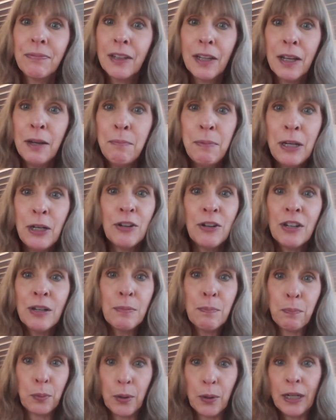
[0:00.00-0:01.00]
And Peter
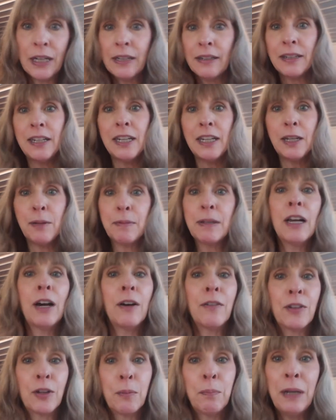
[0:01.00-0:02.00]
just brings it in
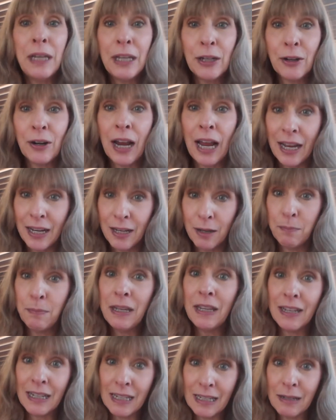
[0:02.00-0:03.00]
himself. So Peter had to
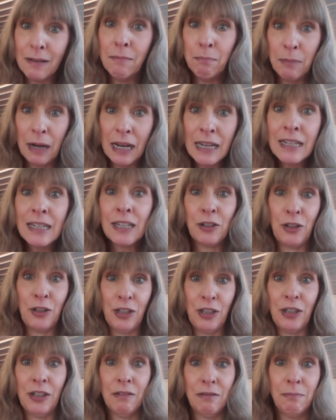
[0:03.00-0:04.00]
be this
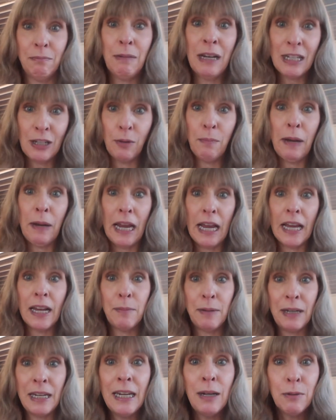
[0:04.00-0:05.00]
muscle man. I
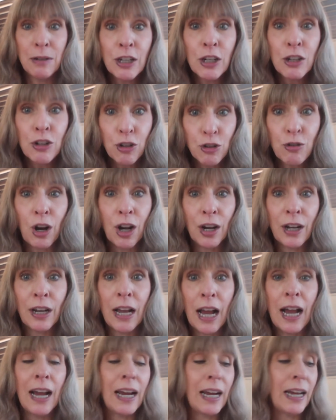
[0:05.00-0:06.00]
mean, he was a strong
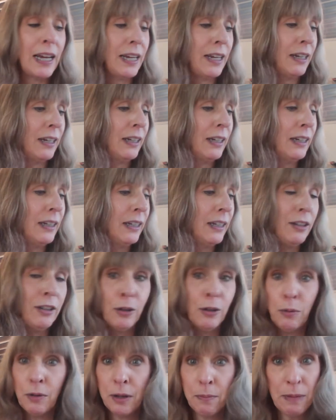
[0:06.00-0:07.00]
guy. You
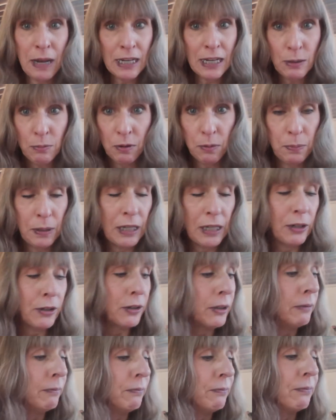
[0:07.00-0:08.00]
don't want to mess with
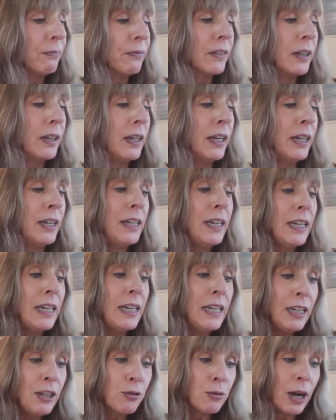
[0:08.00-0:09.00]
Peter. And
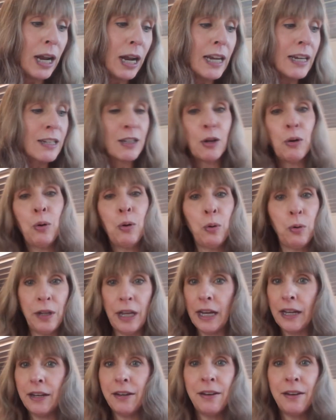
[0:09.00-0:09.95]
he drags the whole net,